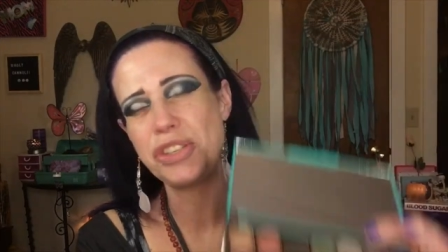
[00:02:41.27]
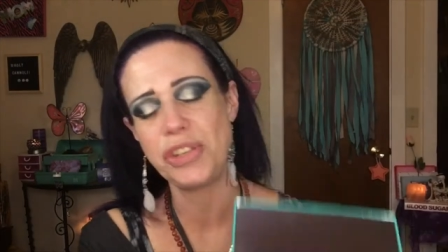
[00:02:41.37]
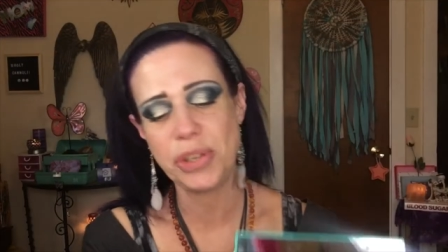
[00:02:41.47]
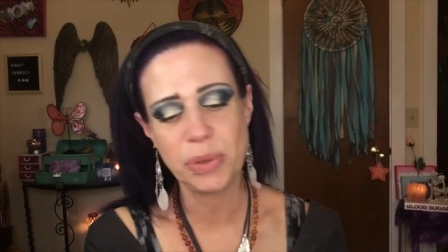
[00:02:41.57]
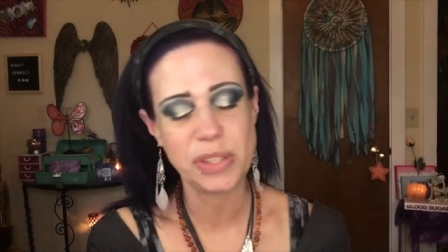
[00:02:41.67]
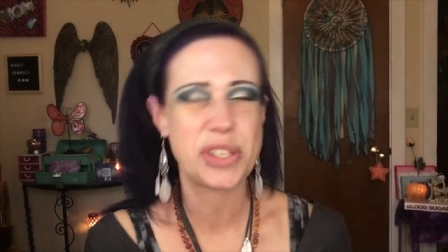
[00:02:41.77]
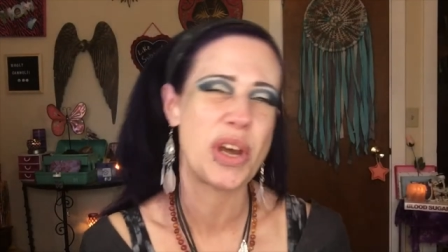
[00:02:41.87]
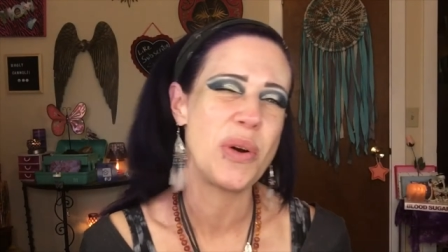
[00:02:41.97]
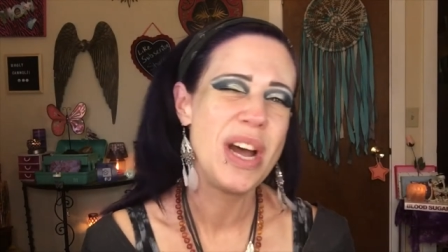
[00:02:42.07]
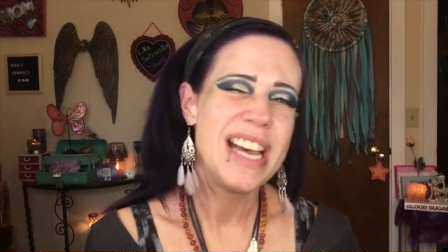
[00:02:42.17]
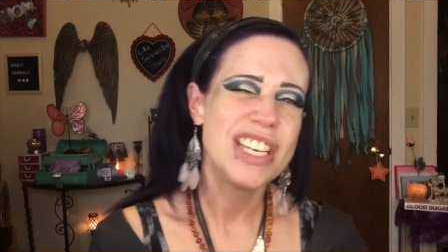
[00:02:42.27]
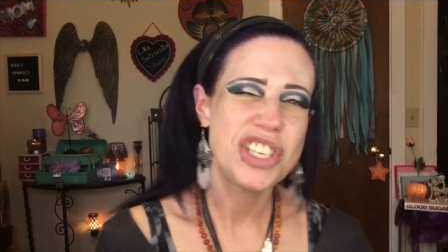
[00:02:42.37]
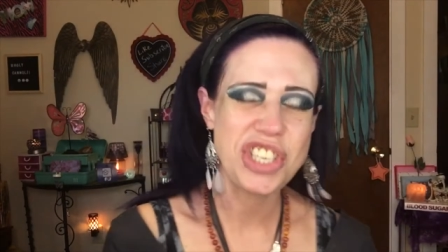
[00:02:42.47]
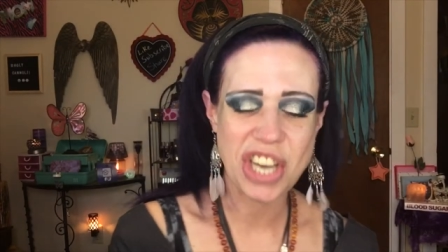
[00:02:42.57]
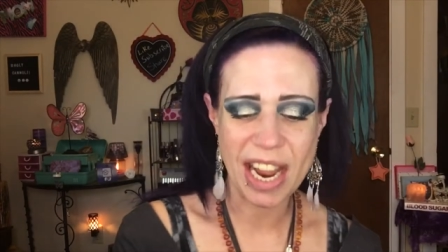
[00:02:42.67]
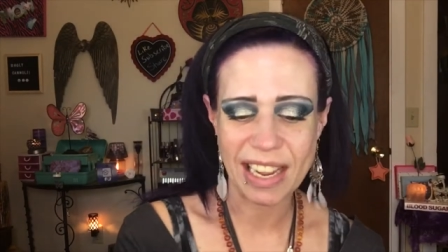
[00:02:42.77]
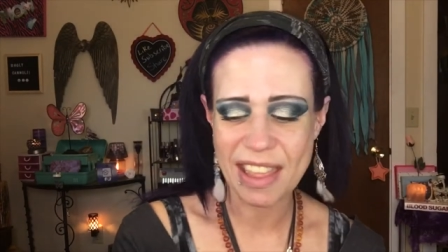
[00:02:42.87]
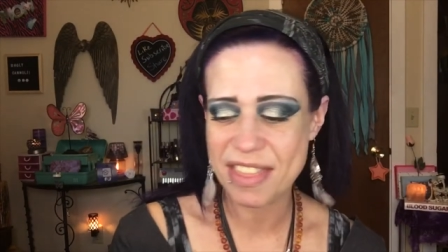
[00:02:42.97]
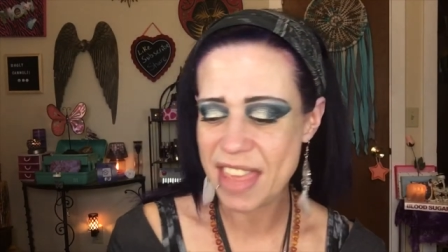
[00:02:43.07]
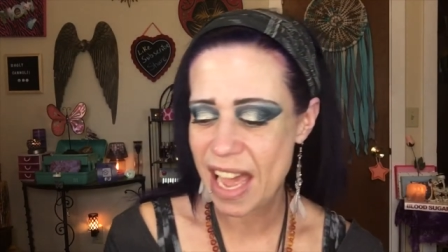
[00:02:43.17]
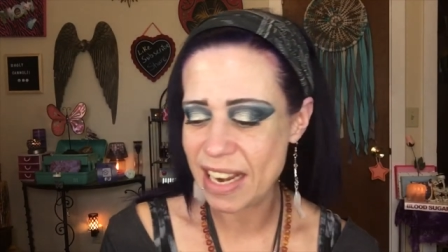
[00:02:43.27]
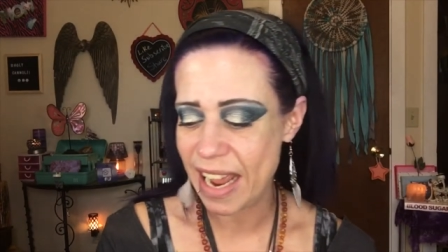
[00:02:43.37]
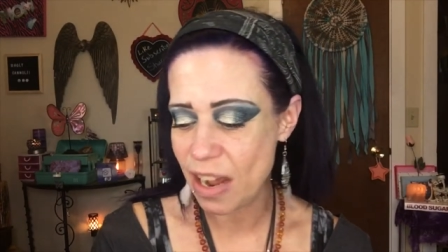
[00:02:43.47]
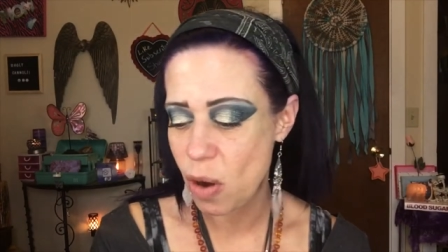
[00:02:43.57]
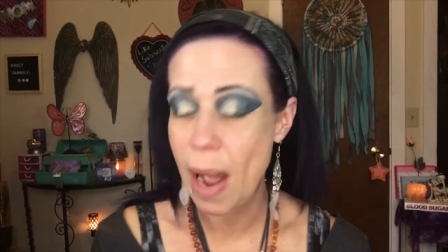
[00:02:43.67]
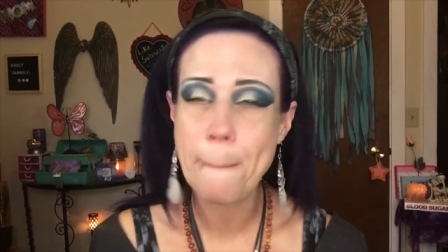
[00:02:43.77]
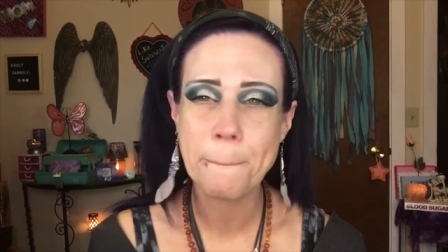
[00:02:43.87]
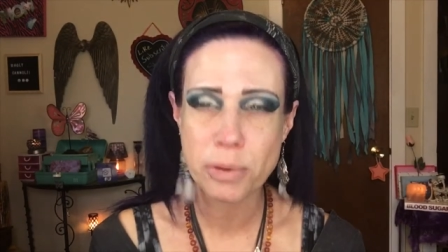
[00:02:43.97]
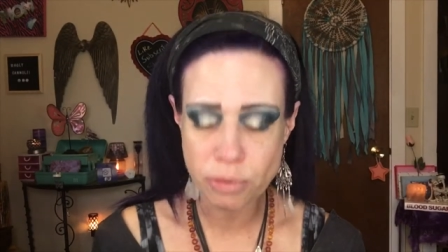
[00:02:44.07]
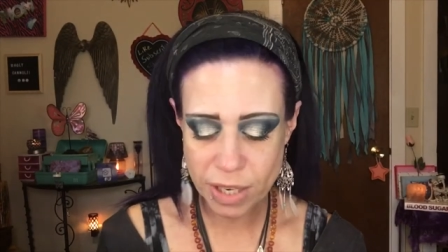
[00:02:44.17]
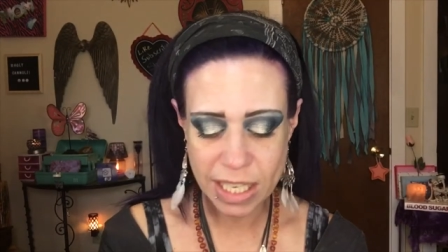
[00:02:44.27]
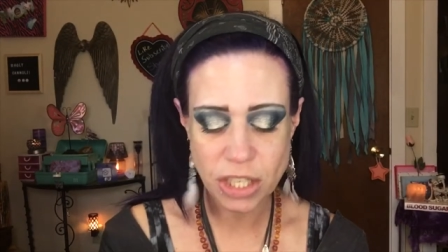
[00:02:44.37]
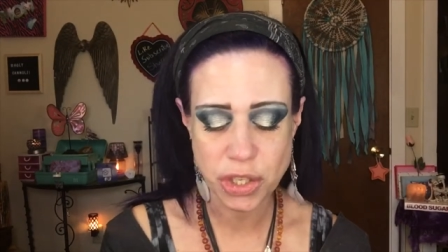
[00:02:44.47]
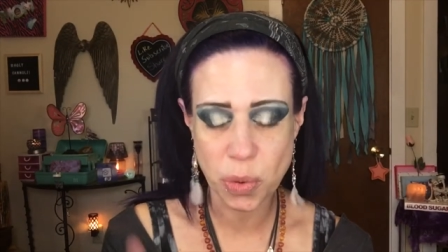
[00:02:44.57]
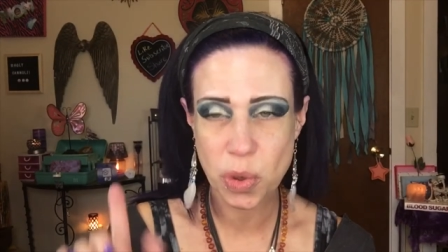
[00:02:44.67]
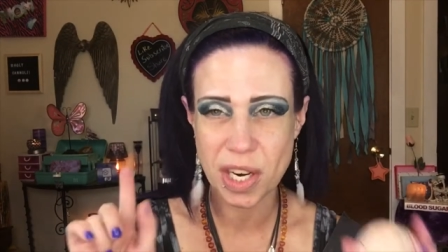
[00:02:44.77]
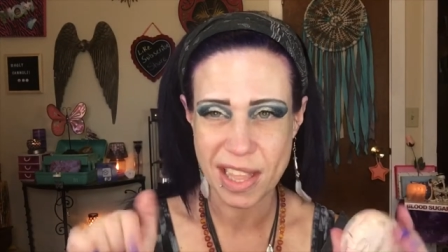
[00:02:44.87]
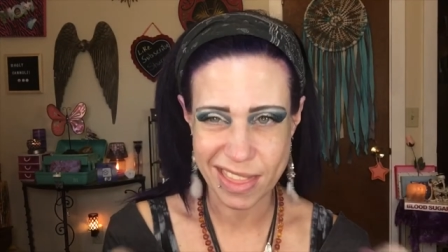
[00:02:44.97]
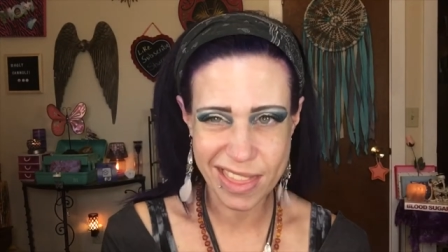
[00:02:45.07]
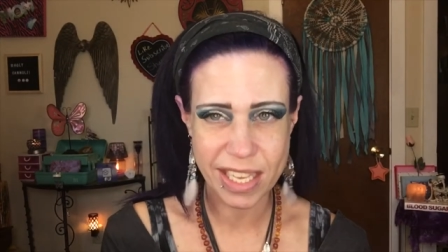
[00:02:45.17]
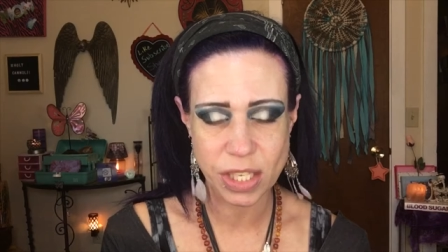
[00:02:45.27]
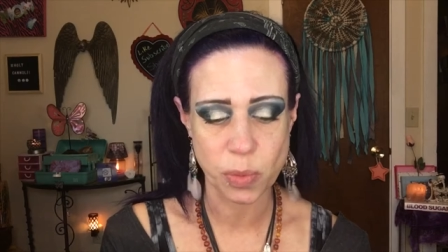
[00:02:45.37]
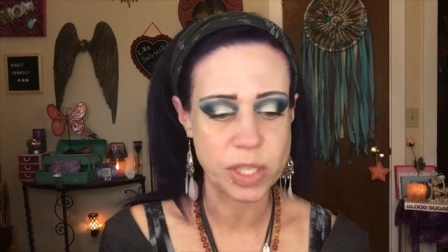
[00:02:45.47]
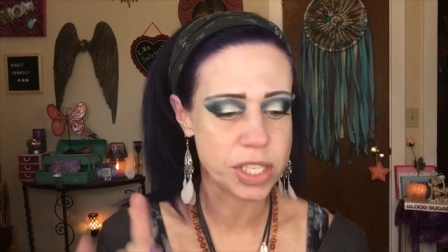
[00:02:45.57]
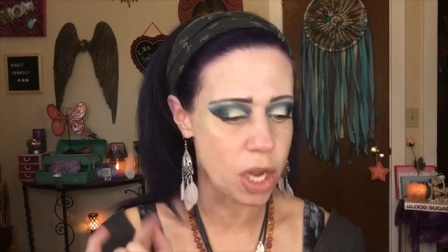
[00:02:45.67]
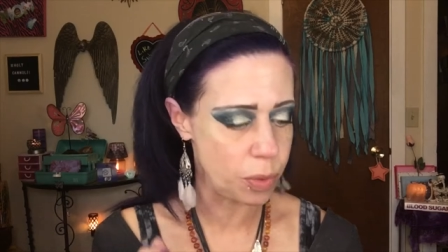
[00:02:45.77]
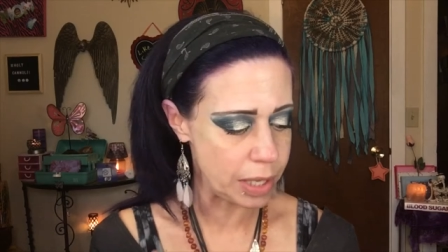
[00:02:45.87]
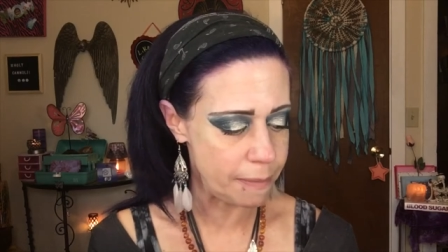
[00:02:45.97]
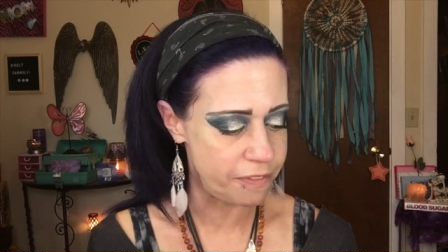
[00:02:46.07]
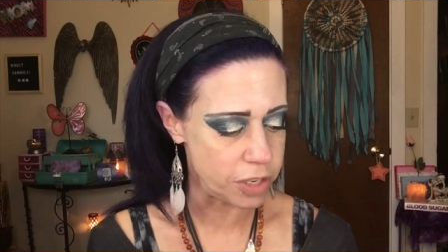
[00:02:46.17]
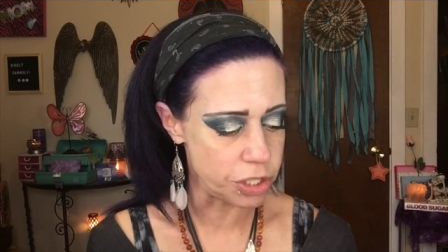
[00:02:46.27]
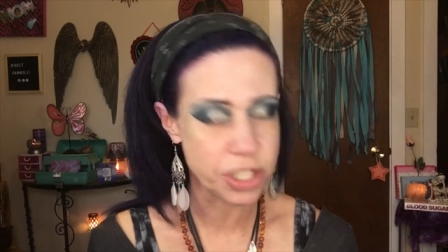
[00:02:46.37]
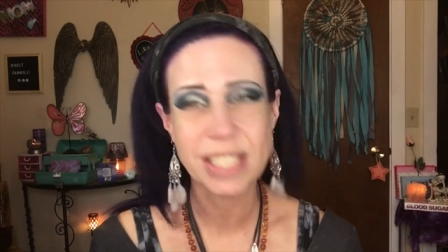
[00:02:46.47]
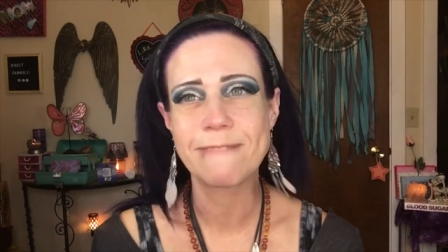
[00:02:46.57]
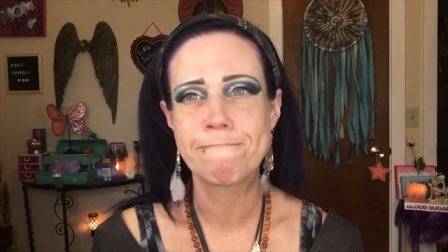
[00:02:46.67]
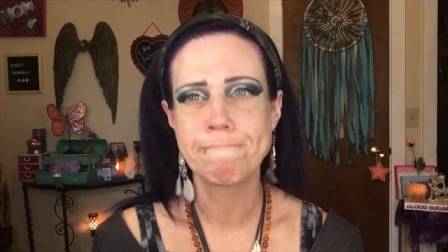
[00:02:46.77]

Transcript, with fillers: too, so check that out. I'm pretty sure this one's going up first.